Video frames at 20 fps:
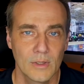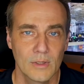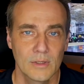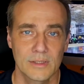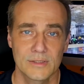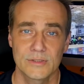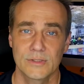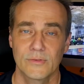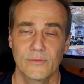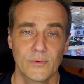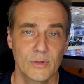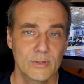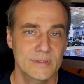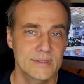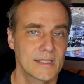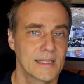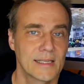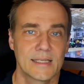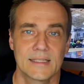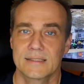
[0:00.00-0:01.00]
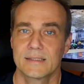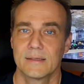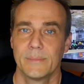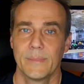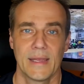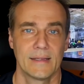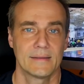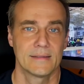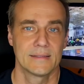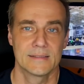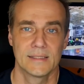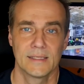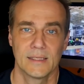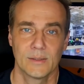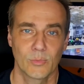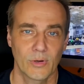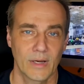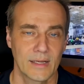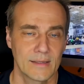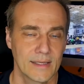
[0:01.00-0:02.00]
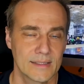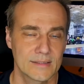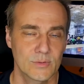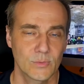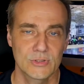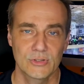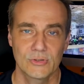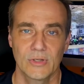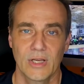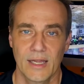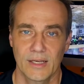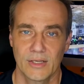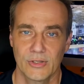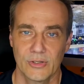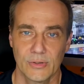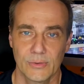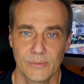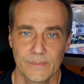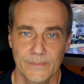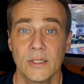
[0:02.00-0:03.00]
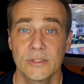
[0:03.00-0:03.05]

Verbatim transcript: Because the first thing is to make the team, right? That's what you got to do.